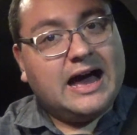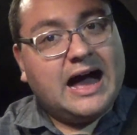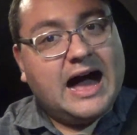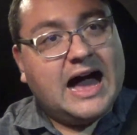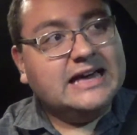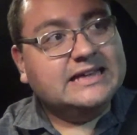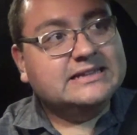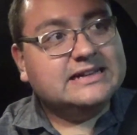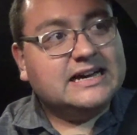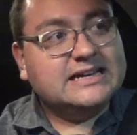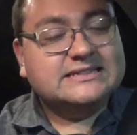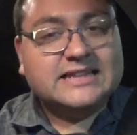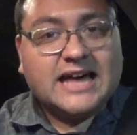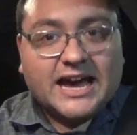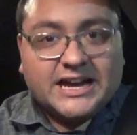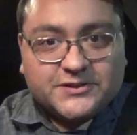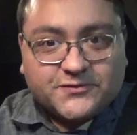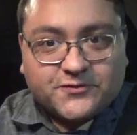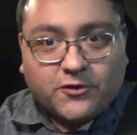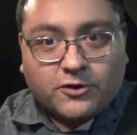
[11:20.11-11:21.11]
I
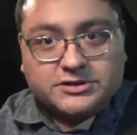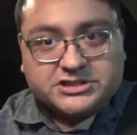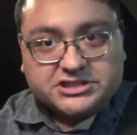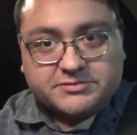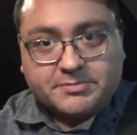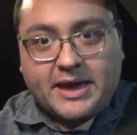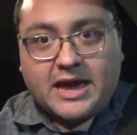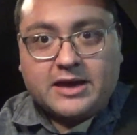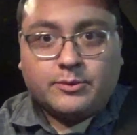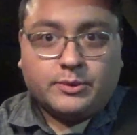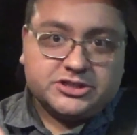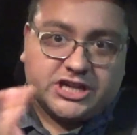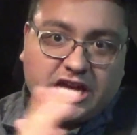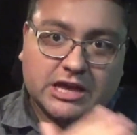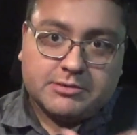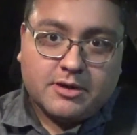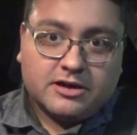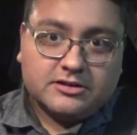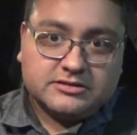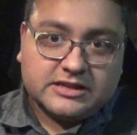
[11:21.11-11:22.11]
liked First Man, which
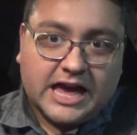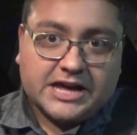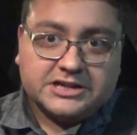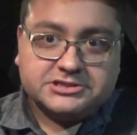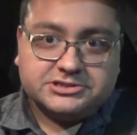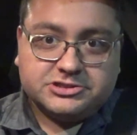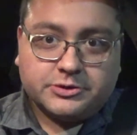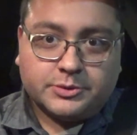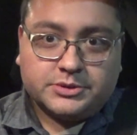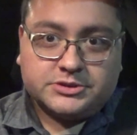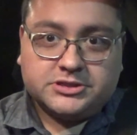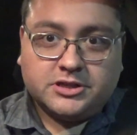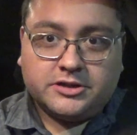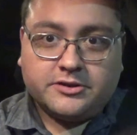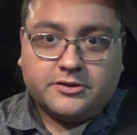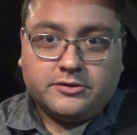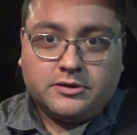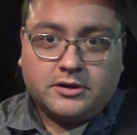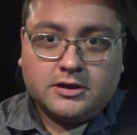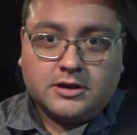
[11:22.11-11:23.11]
came out last year, which
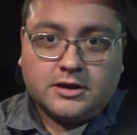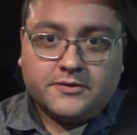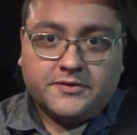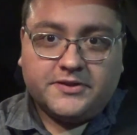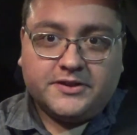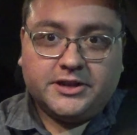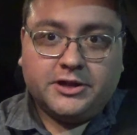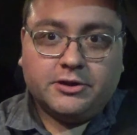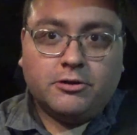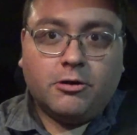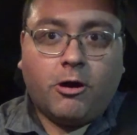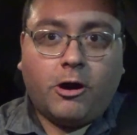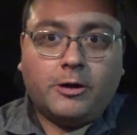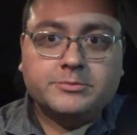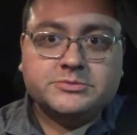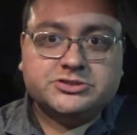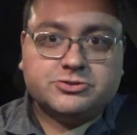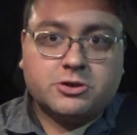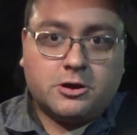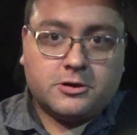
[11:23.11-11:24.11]
the Neil
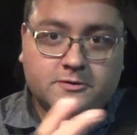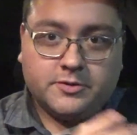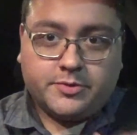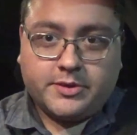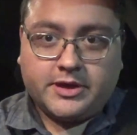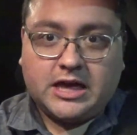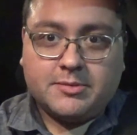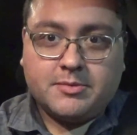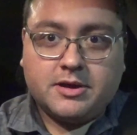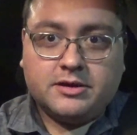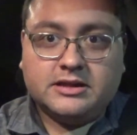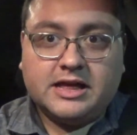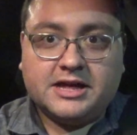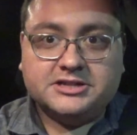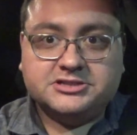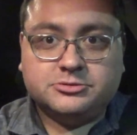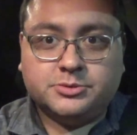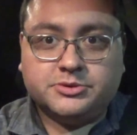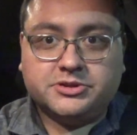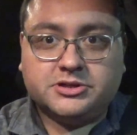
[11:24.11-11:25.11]
Armstrong film that came out
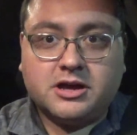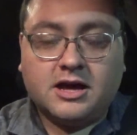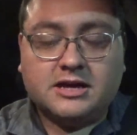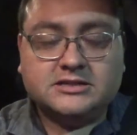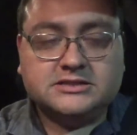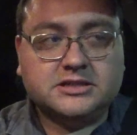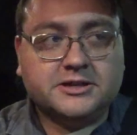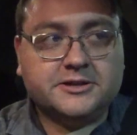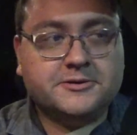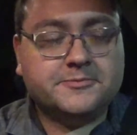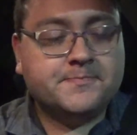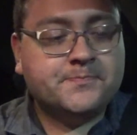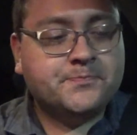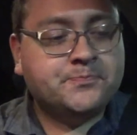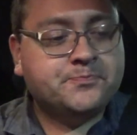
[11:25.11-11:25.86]
last year with Gosling.